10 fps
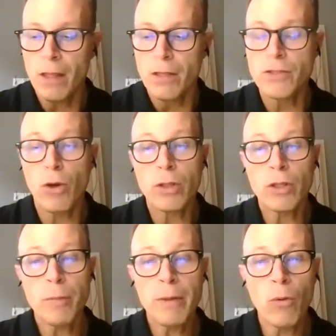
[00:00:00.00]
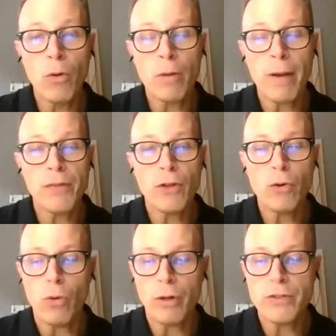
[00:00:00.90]
So a little bit more about the
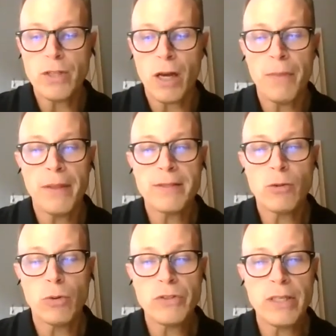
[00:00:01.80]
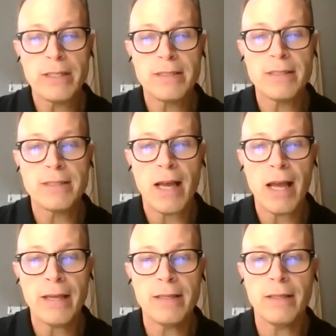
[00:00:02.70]
course. This course is
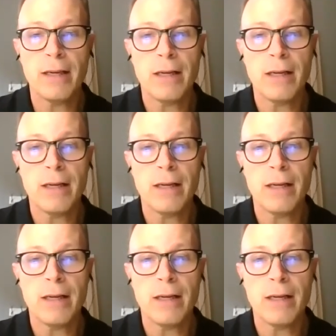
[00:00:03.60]
designed